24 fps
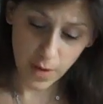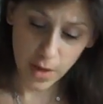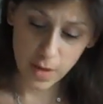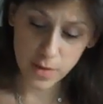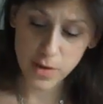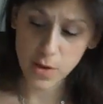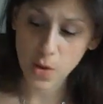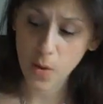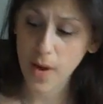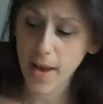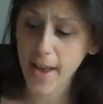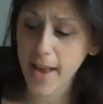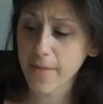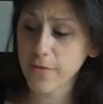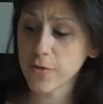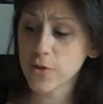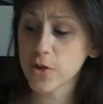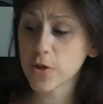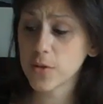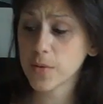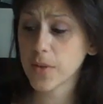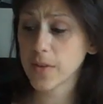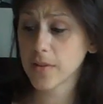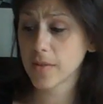So I have
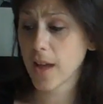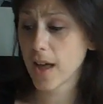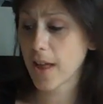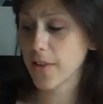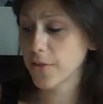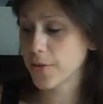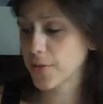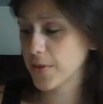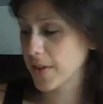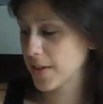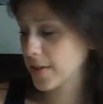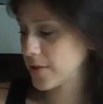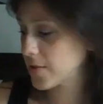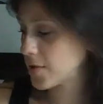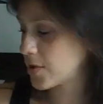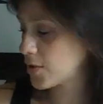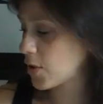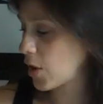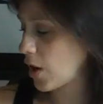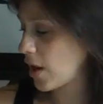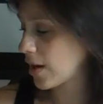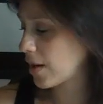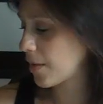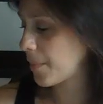two other things to
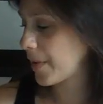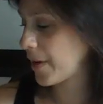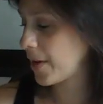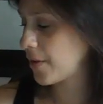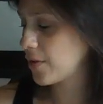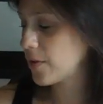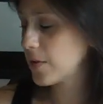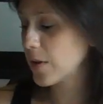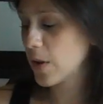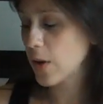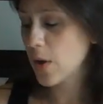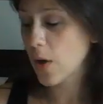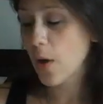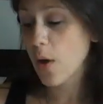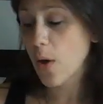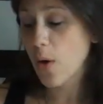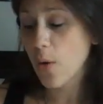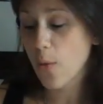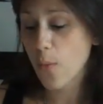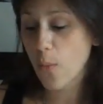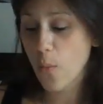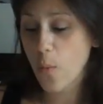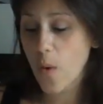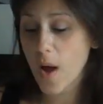talk about.
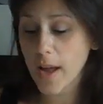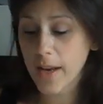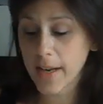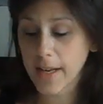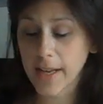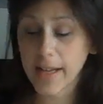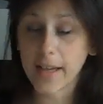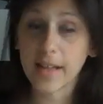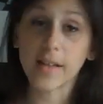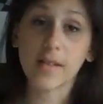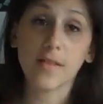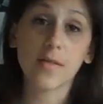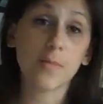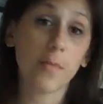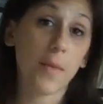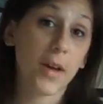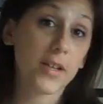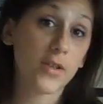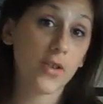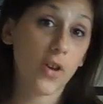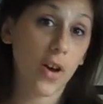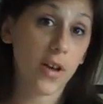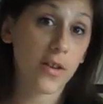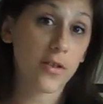One is
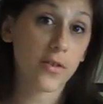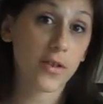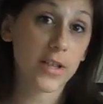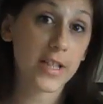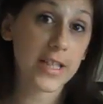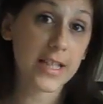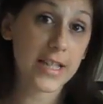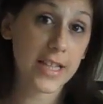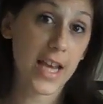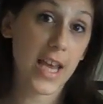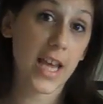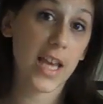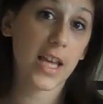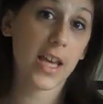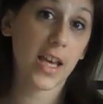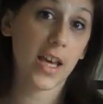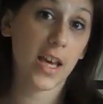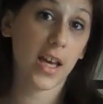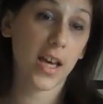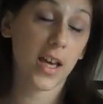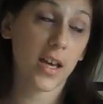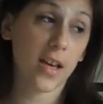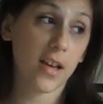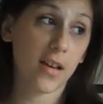my daughter is
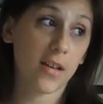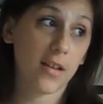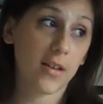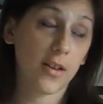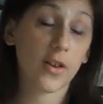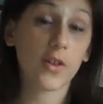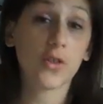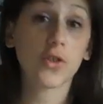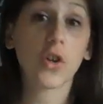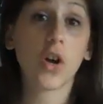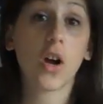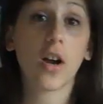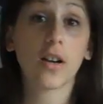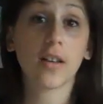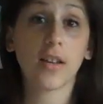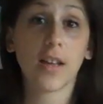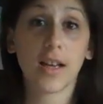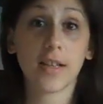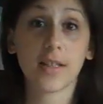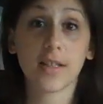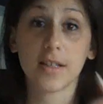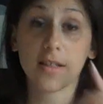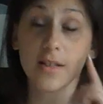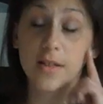taking guitar
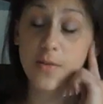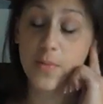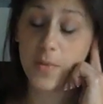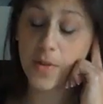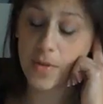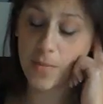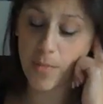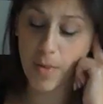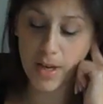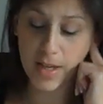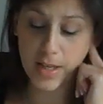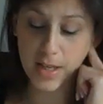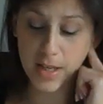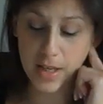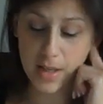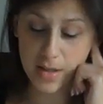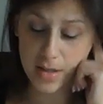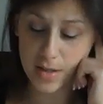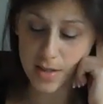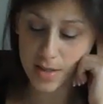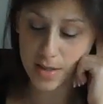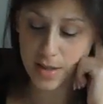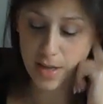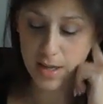lessons with my
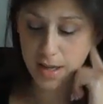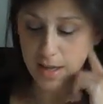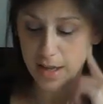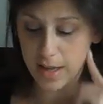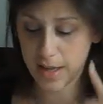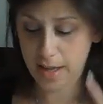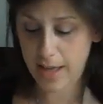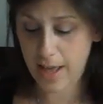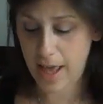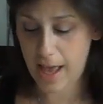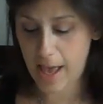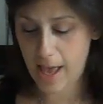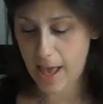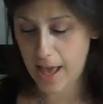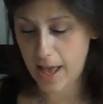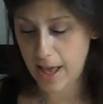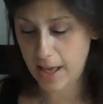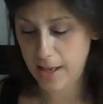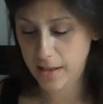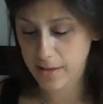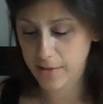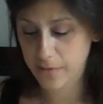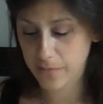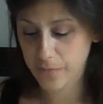niece,
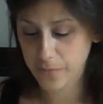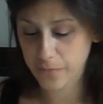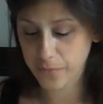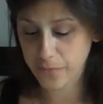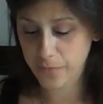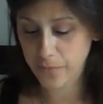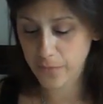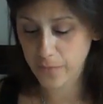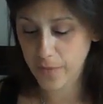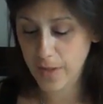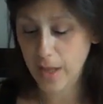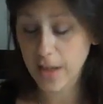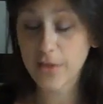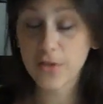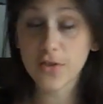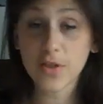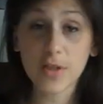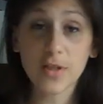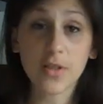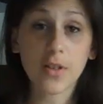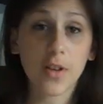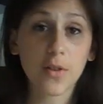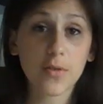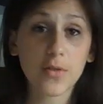and
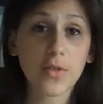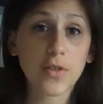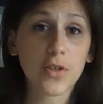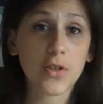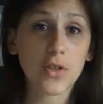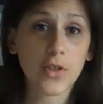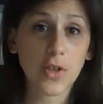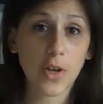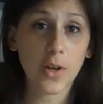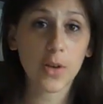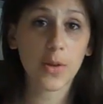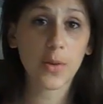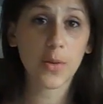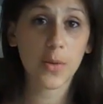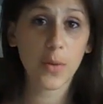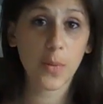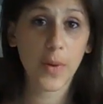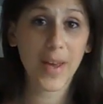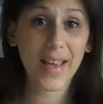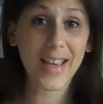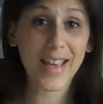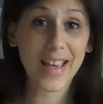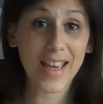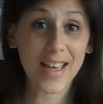just goes to show you the
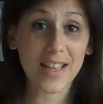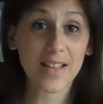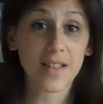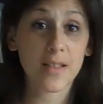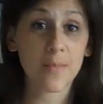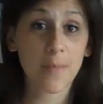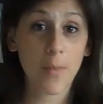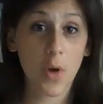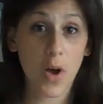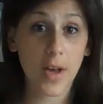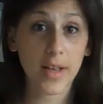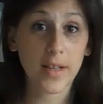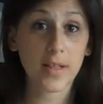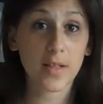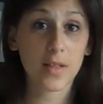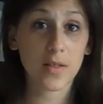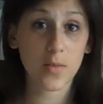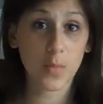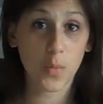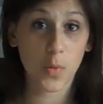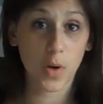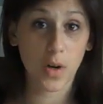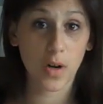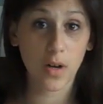way kids'
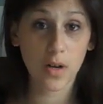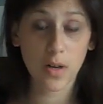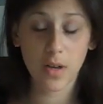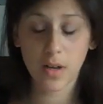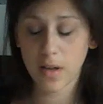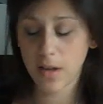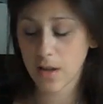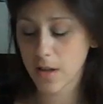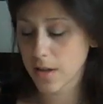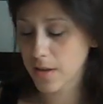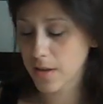minds work.